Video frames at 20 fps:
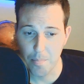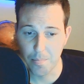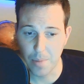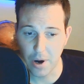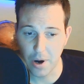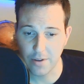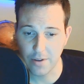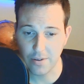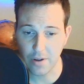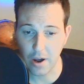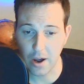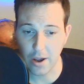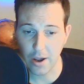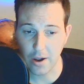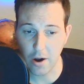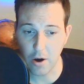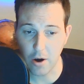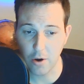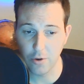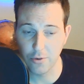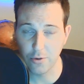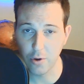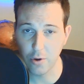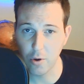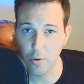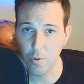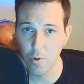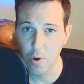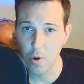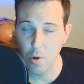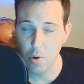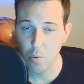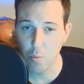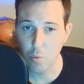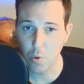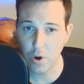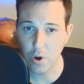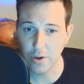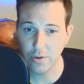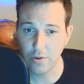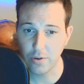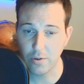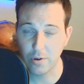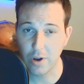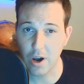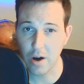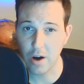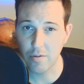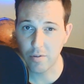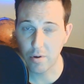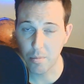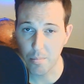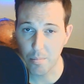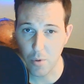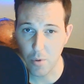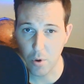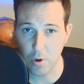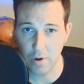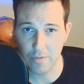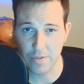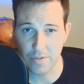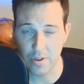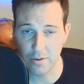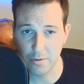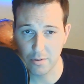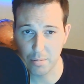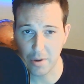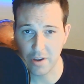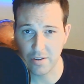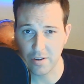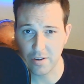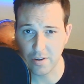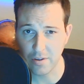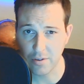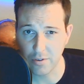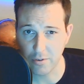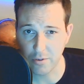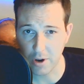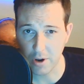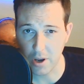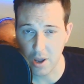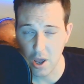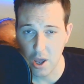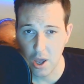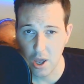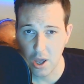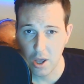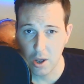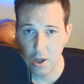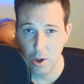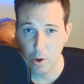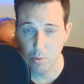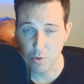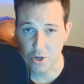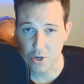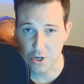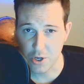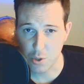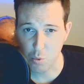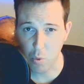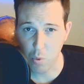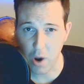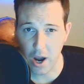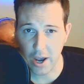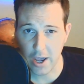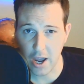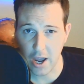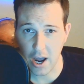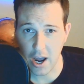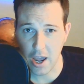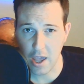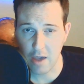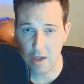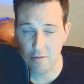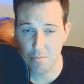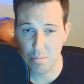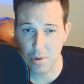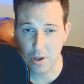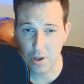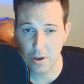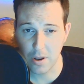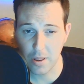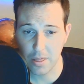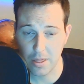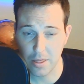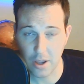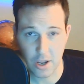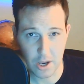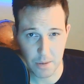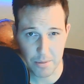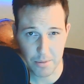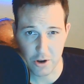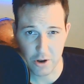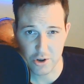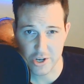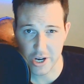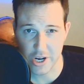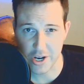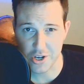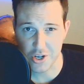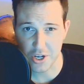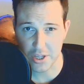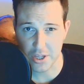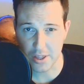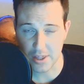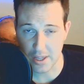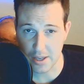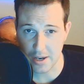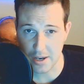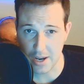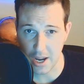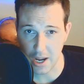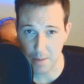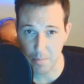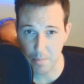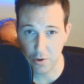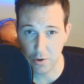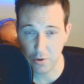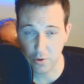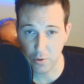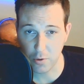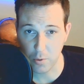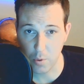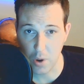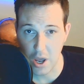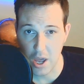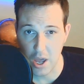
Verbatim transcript: but I also want to cover more of the space industry, which is why I have been thinking about changing the name to